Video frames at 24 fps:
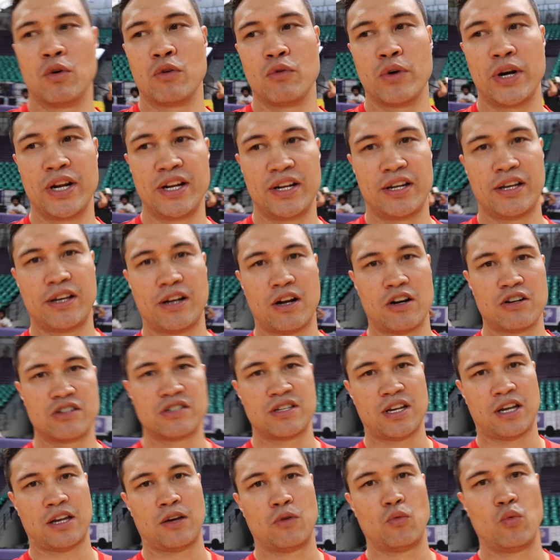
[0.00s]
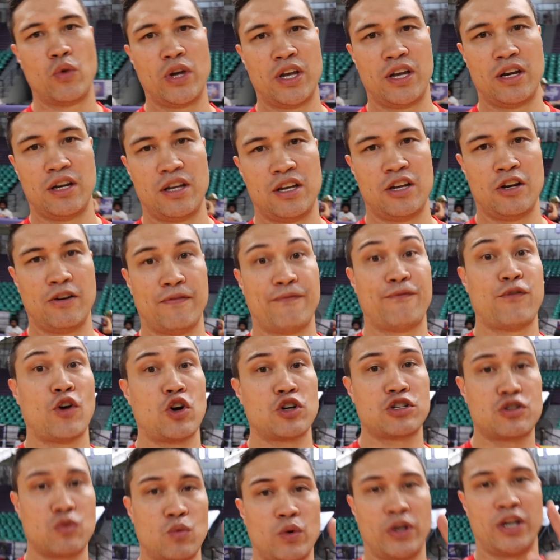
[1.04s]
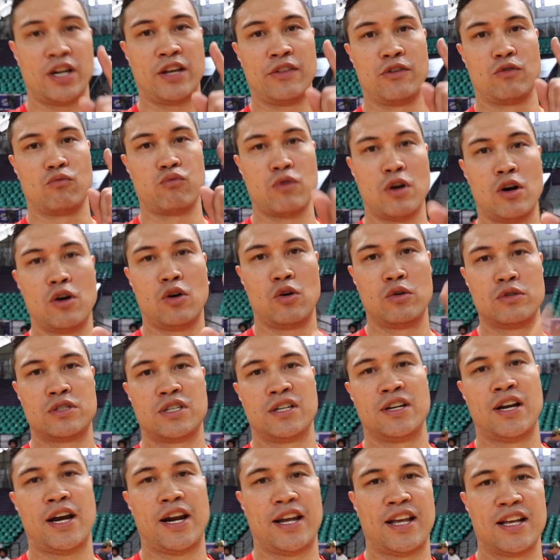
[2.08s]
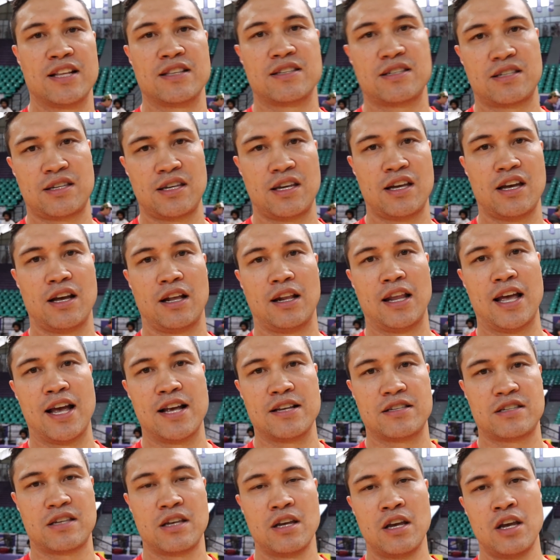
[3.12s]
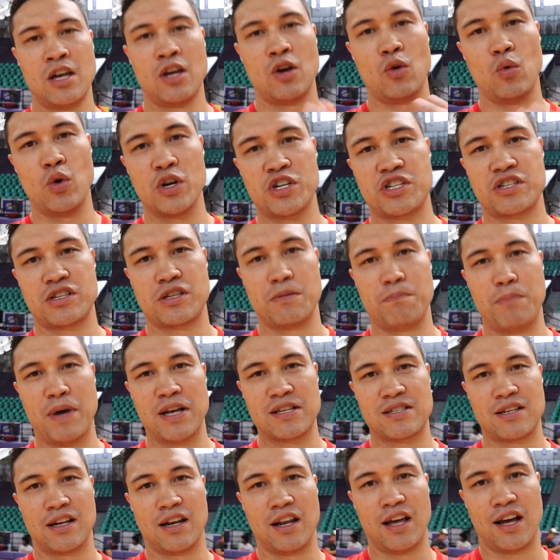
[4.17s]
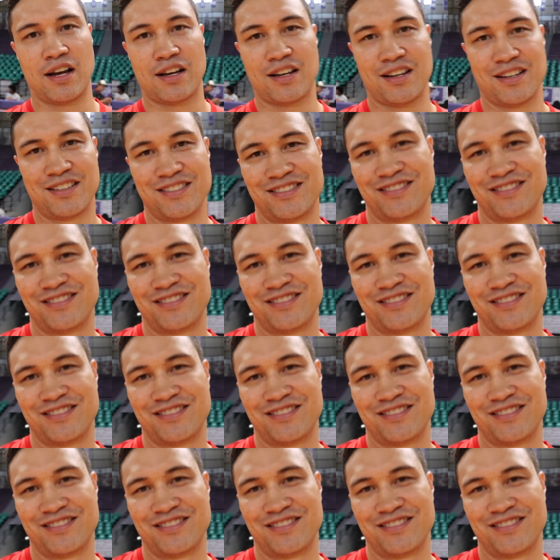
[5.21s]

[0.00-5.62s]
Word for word: we're ready to get our second win here, first win on the road tonight against C L S. Wish us the best of luck.